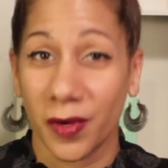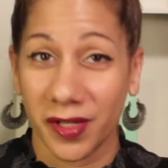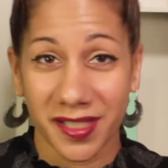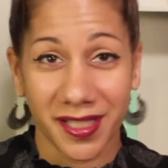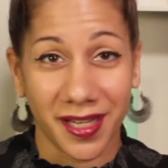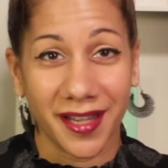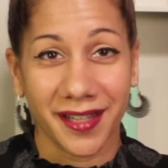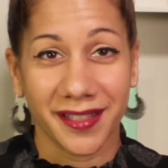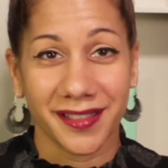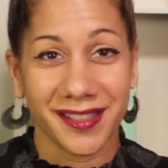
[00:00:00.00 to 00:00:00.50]

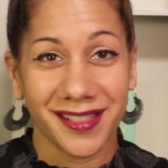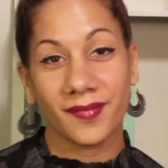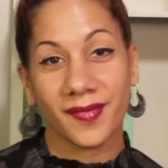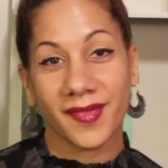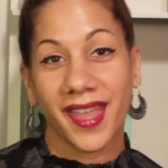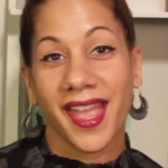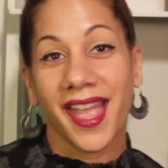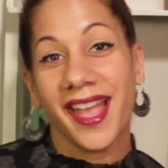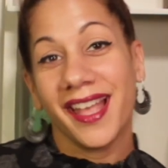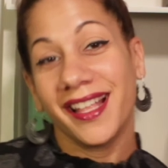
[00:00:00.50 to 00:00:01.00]
attacked.
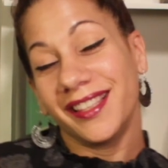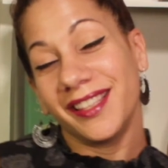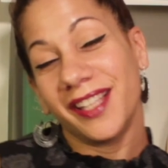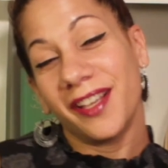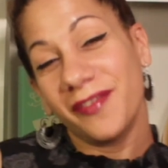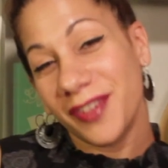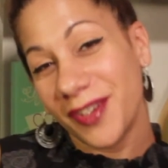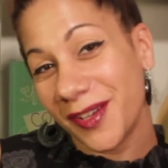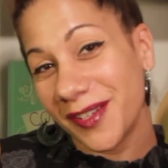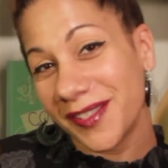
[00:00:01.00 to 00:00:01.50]

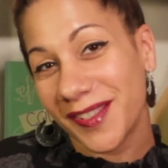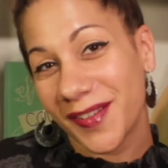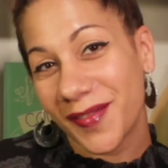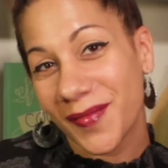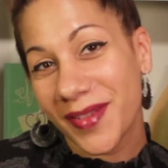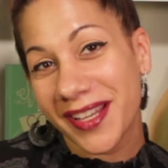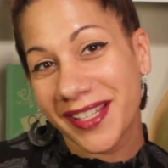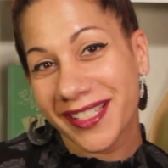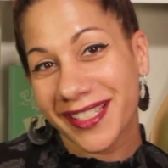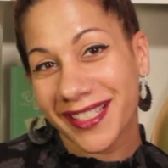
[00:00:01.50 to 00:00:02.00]
Love you all so
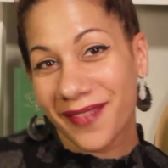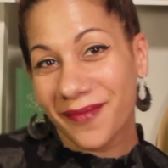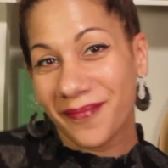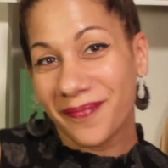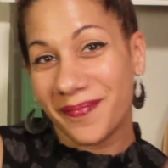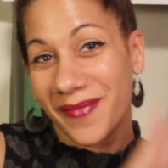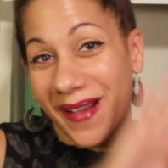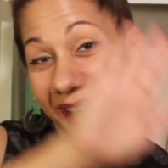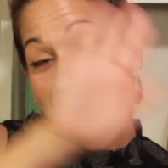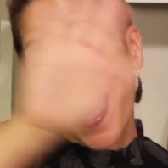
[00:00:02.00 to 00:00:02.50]
much.
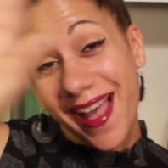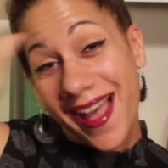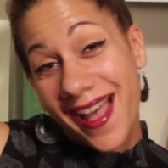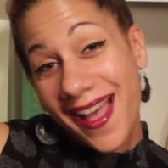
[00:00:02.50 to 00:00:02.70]
Bye.